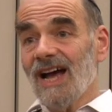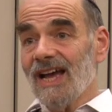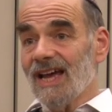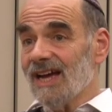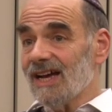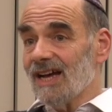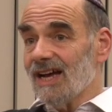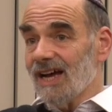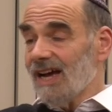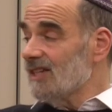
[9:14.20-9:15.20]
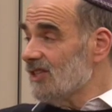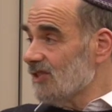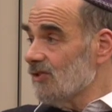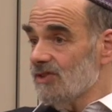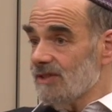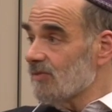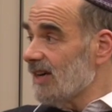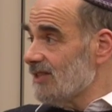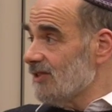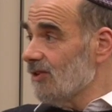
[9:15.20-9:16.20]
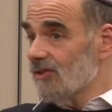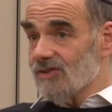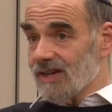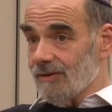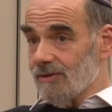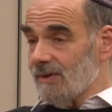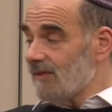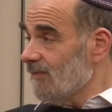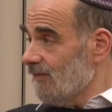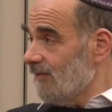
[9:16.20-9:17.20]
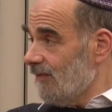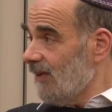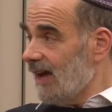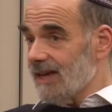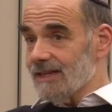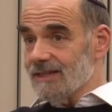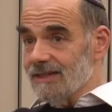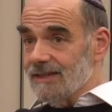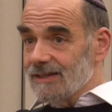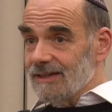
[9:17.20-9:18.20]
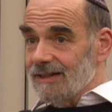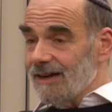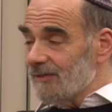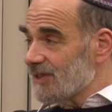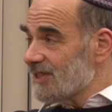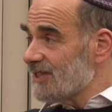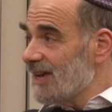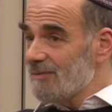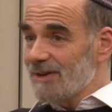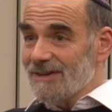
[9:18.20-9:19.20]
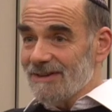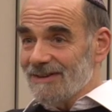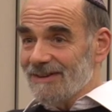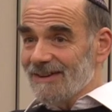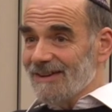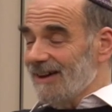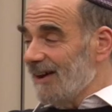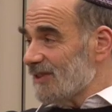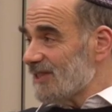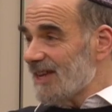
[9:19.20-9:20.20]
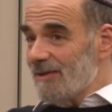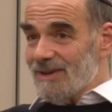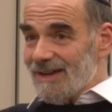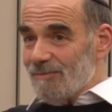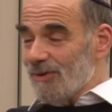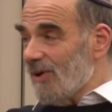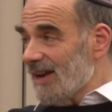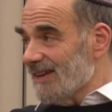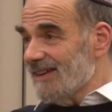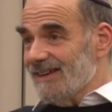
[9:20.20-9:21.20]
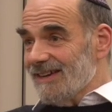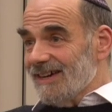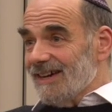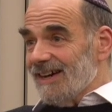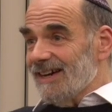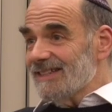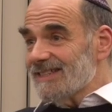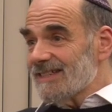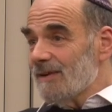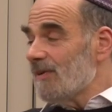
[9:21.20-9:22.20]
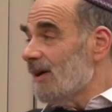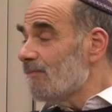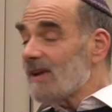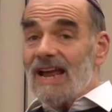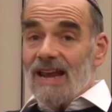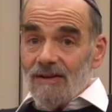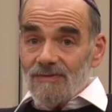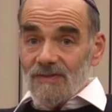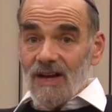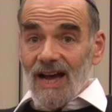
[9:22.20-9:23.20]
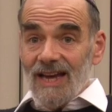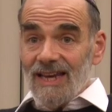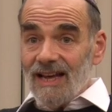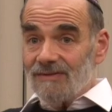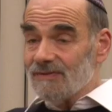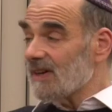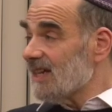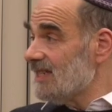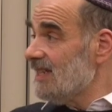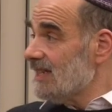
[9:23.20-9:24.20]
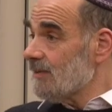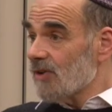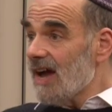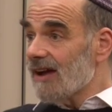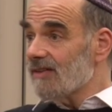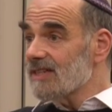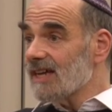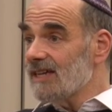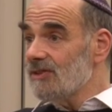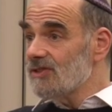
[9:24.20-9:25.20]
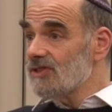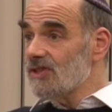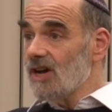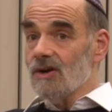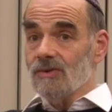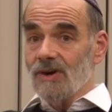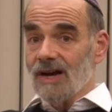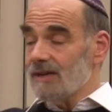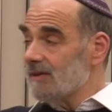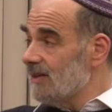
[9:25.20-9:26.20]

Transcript: I just couldn't embrace the doctrine. I would have been fired after sermon number 1. But I love Hasidic prayer, and I used to go,